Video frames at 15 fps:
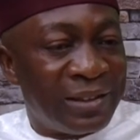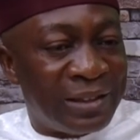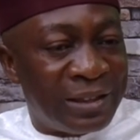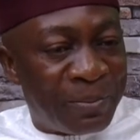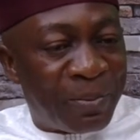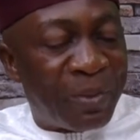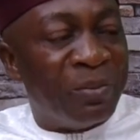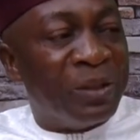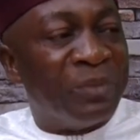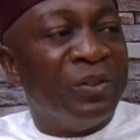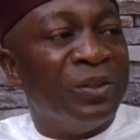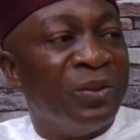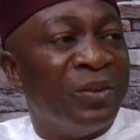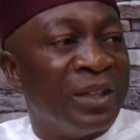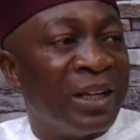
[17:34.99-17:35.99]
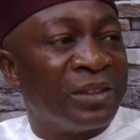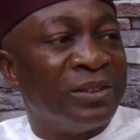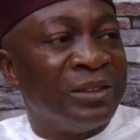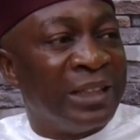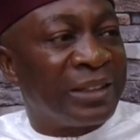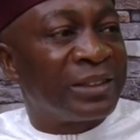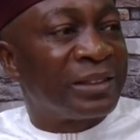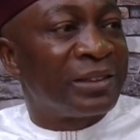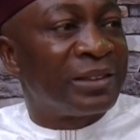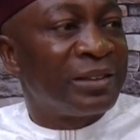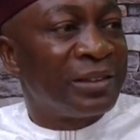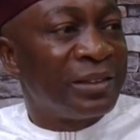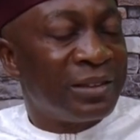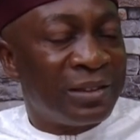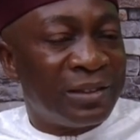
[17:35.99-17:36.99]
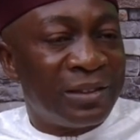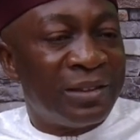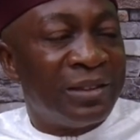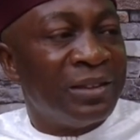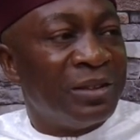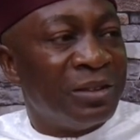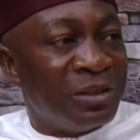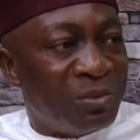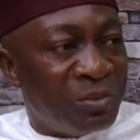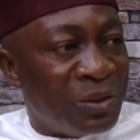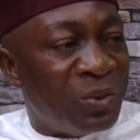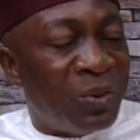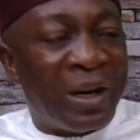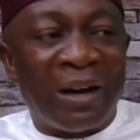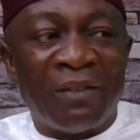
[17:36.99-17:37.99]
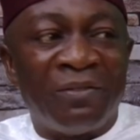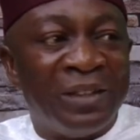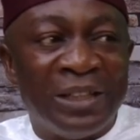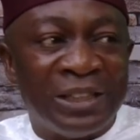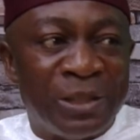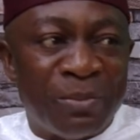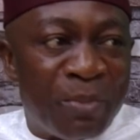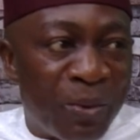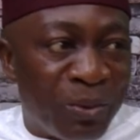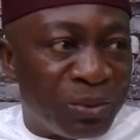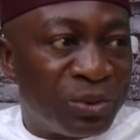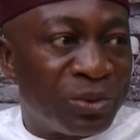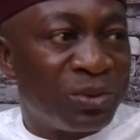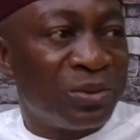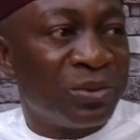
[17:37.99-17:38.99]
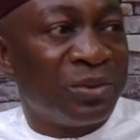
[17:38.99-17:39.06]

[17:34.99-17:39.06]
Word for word: the public will know that yes, we don't have lazy bones,